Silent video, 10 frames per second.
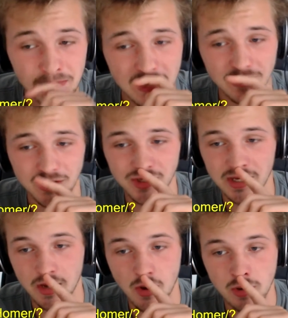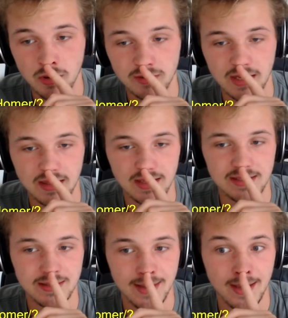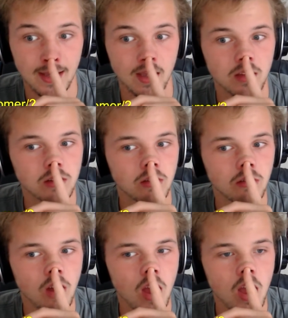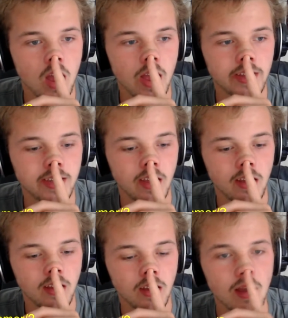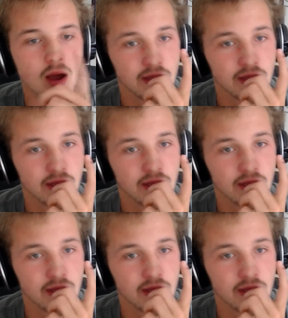and I was using it in OU, and I was like, this thing is crazy.